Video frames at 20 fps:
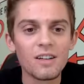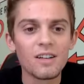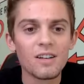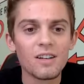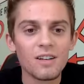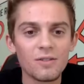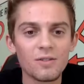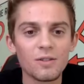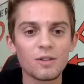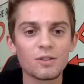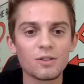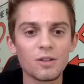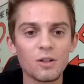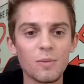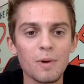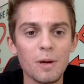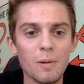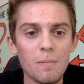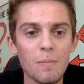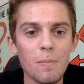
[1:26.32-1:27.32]
you know, and
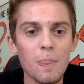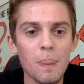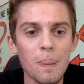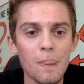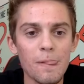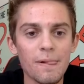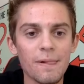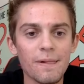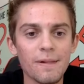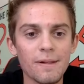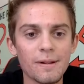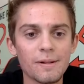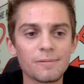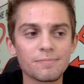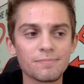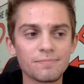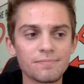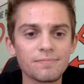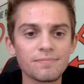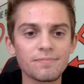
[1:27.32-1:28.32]
that's what most
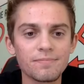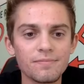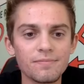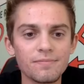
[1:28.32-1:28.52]
definitely my